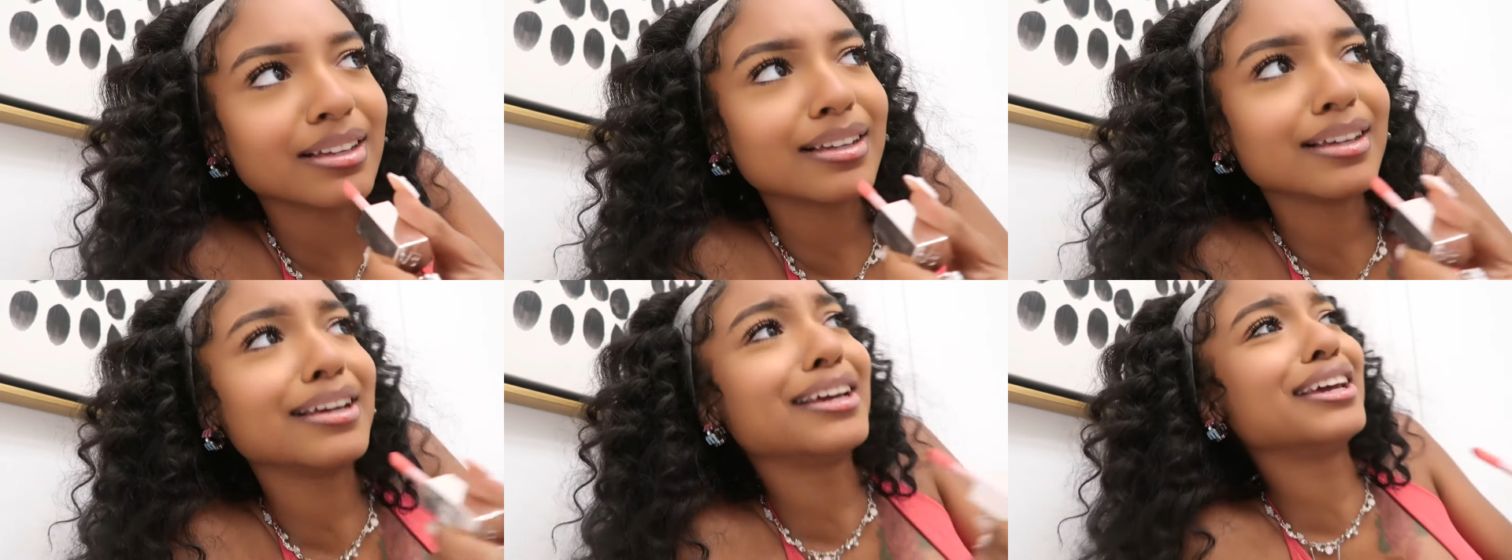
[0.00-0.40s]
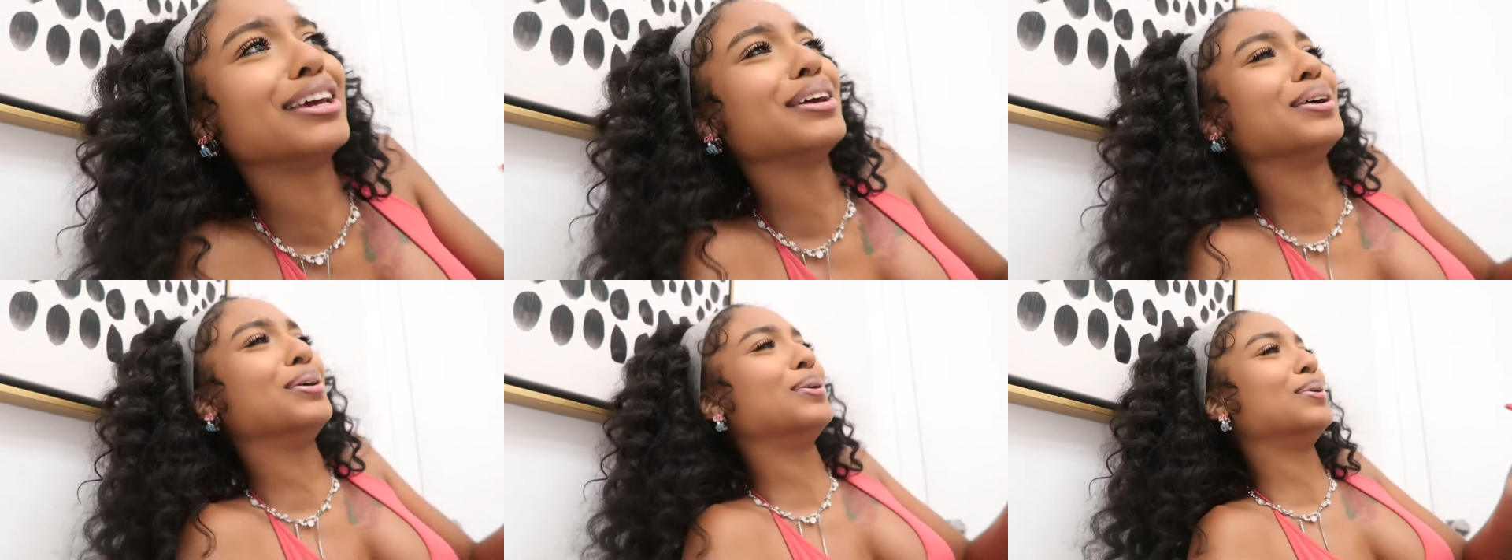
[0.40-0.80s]

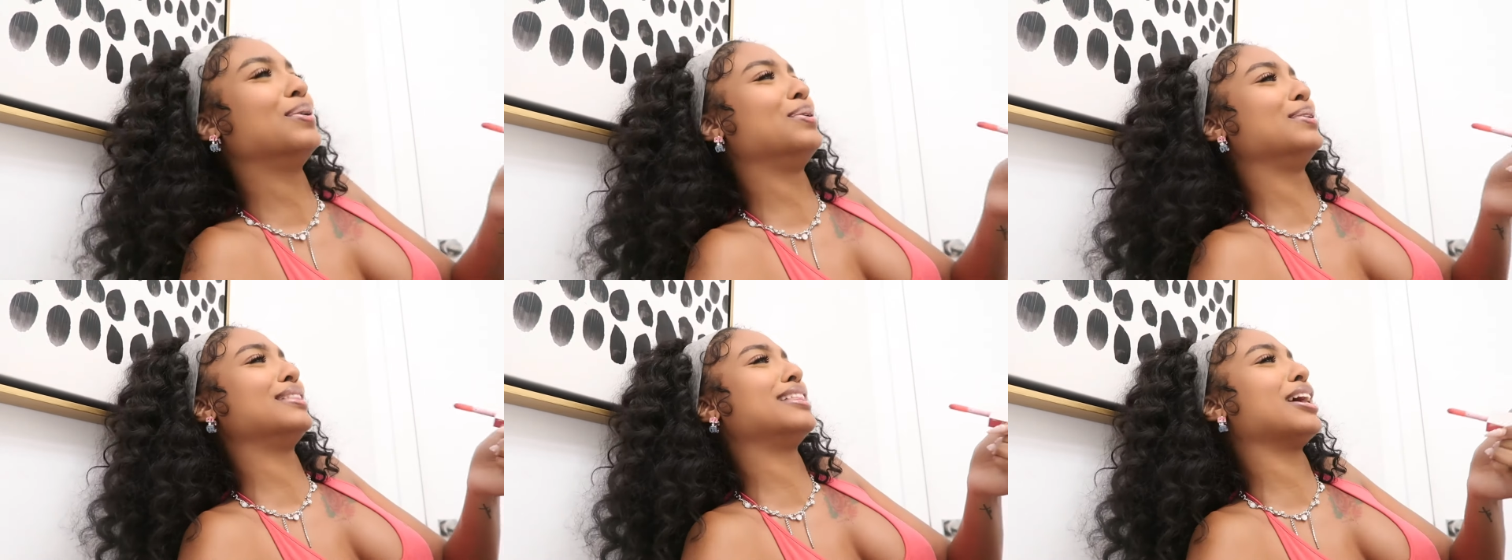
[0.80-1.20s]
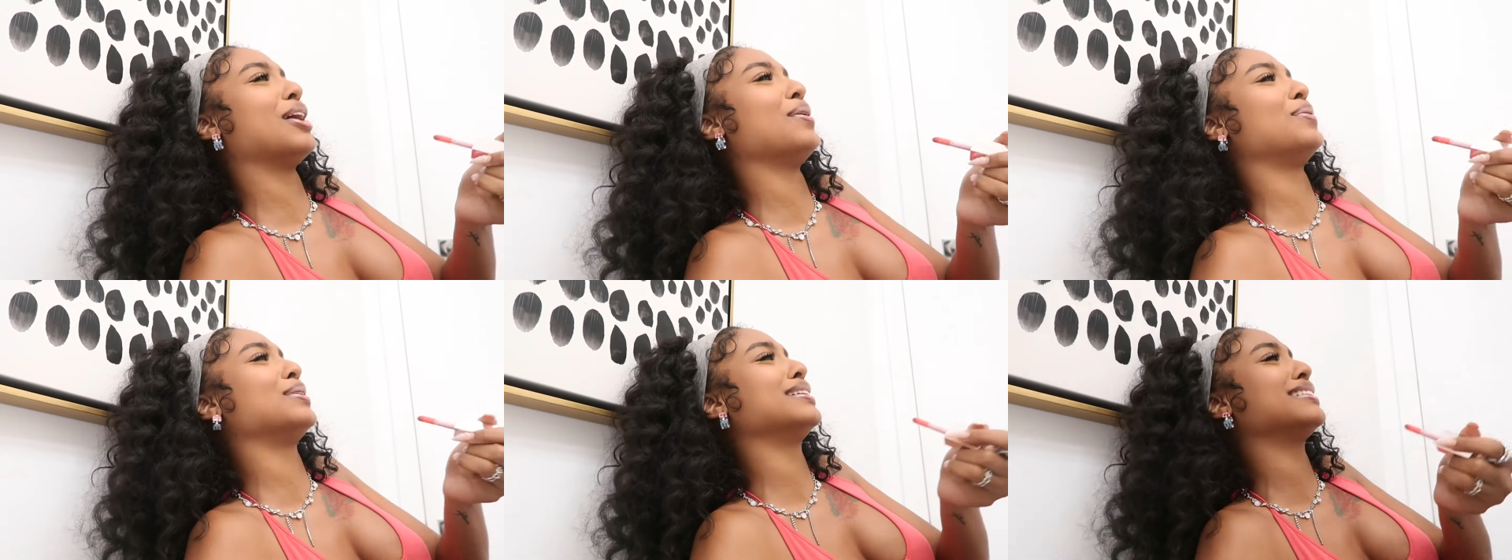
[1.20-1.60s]

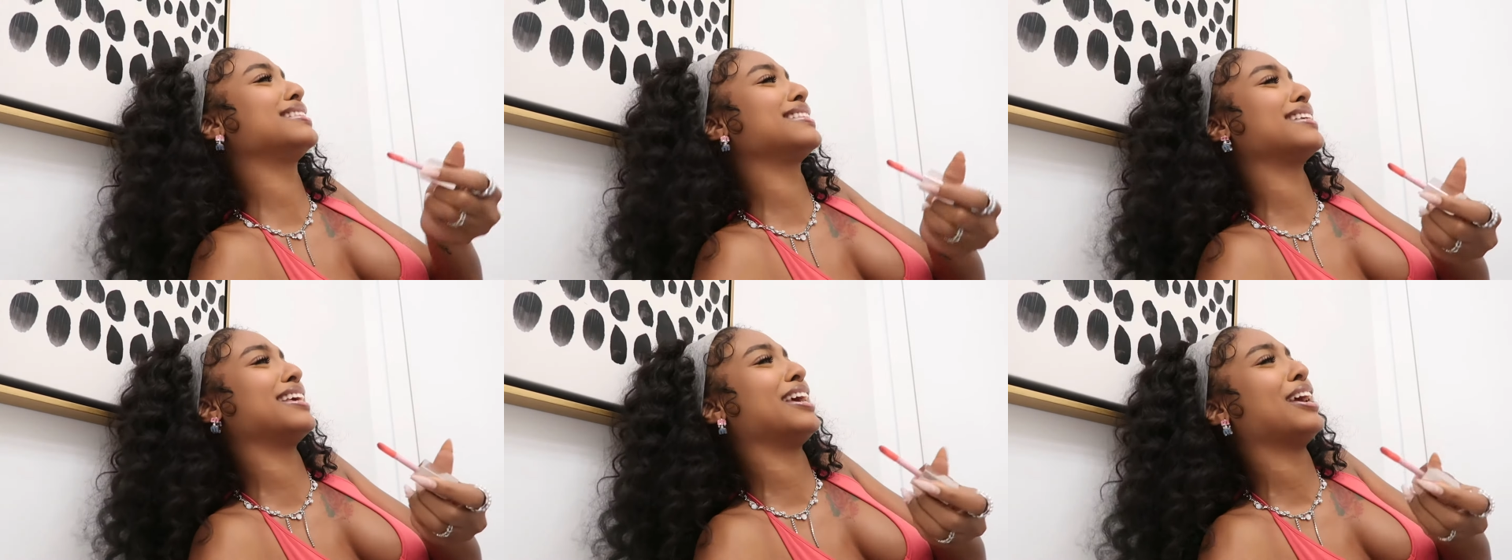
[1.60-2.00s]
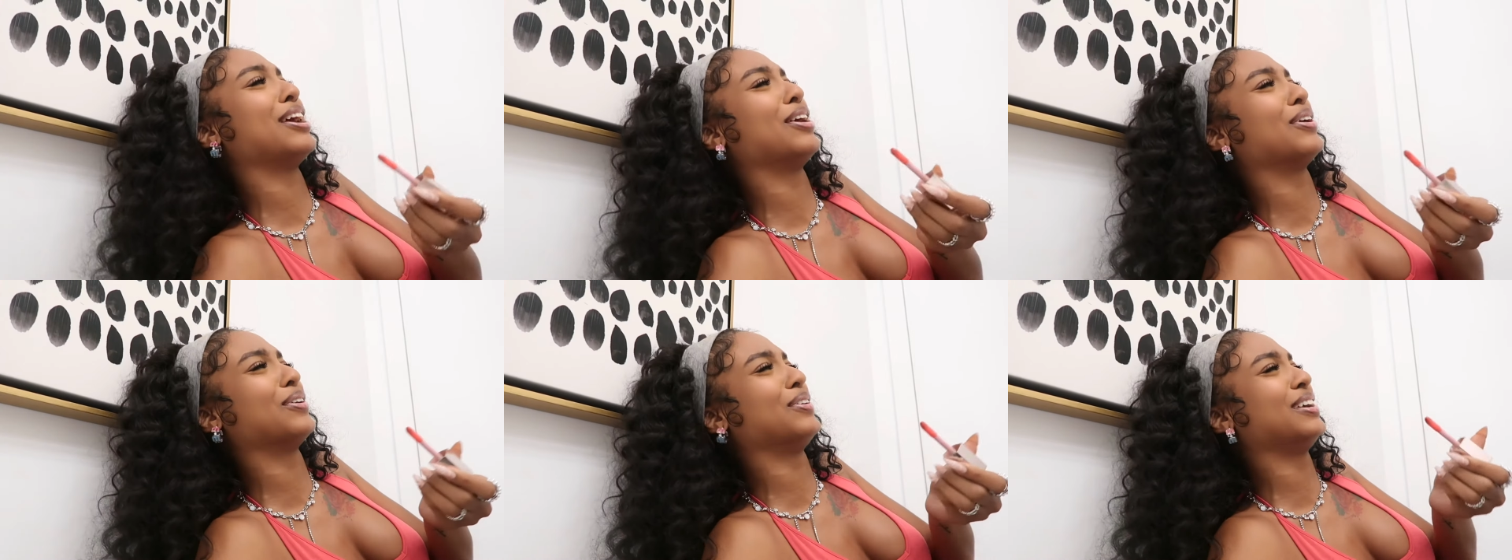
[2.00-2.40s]
that was
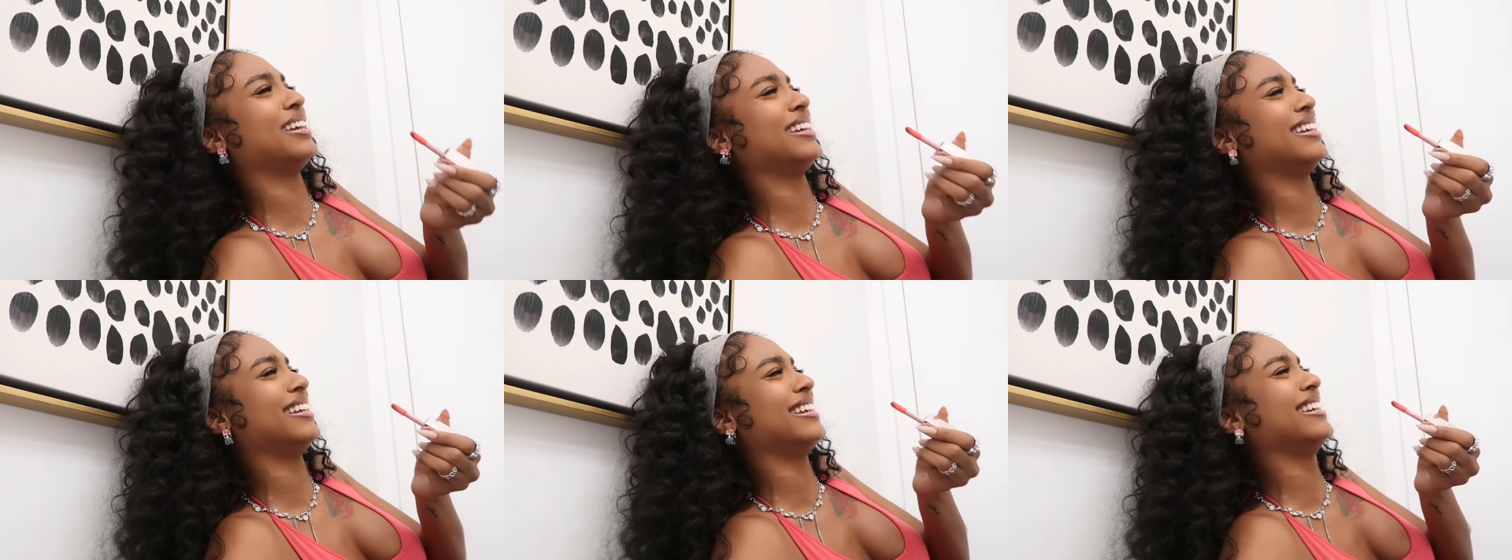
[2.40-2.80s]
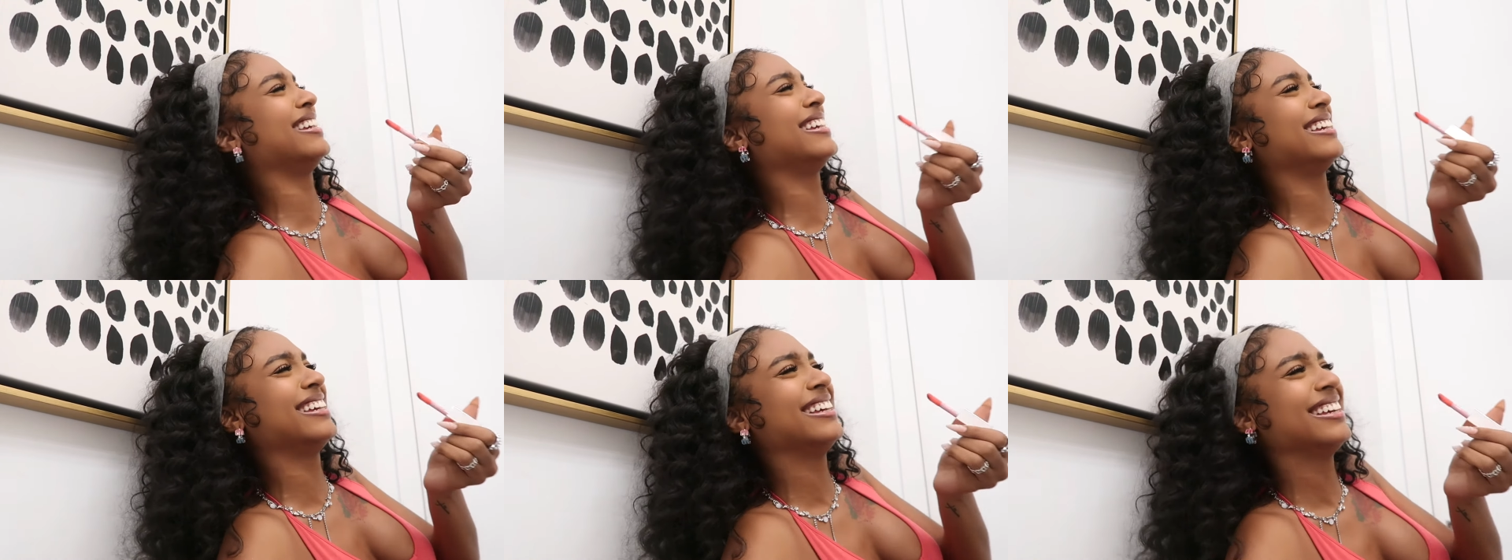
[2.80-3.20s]

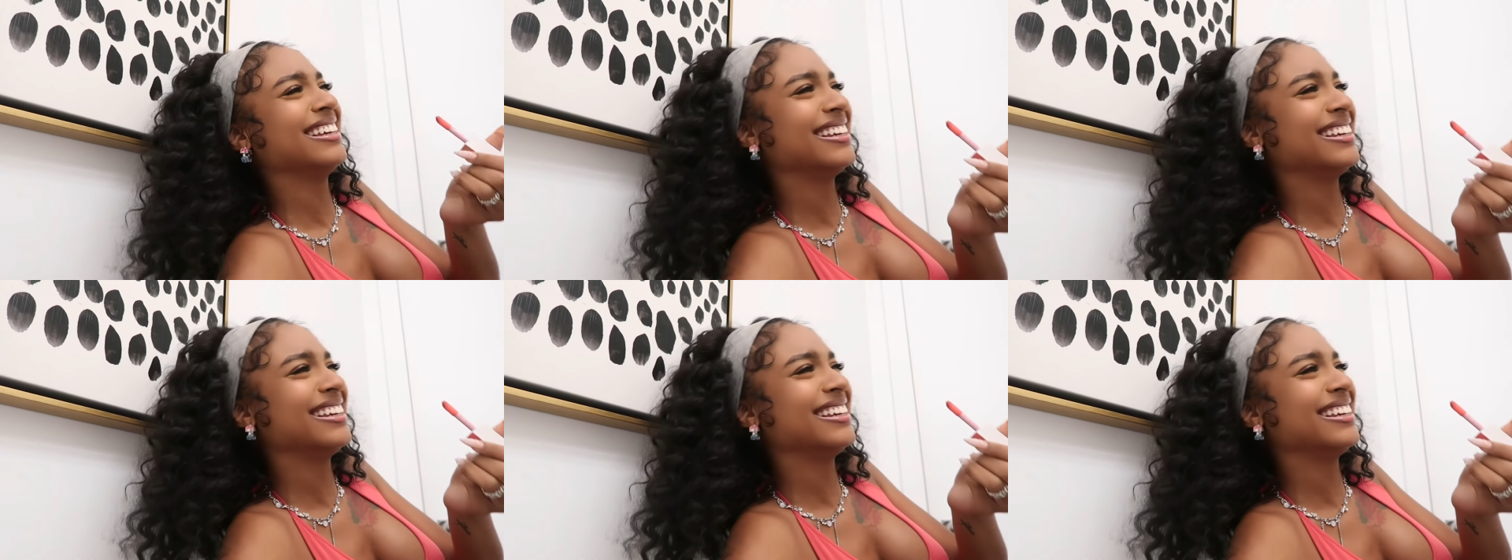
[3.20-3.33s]
scary.